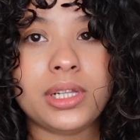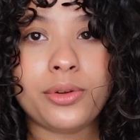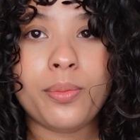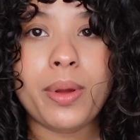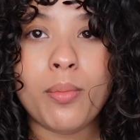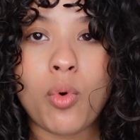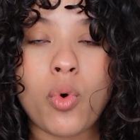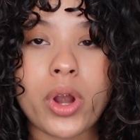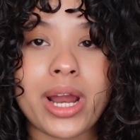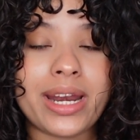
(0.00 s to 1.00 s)
a little bit
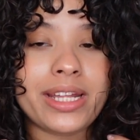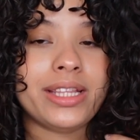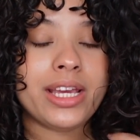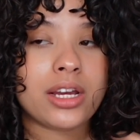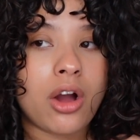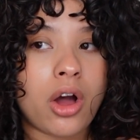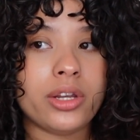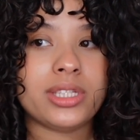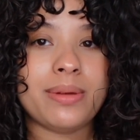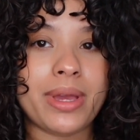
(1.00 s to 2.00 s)
more, and I think
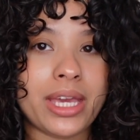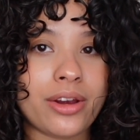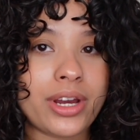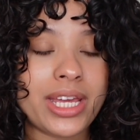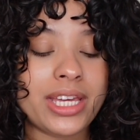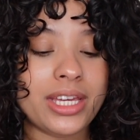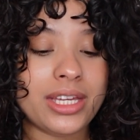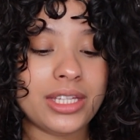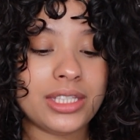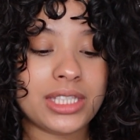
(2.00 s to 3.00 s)
honestly my hair
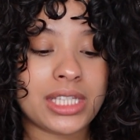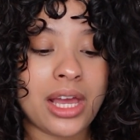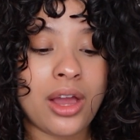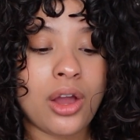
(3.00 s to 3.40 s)
is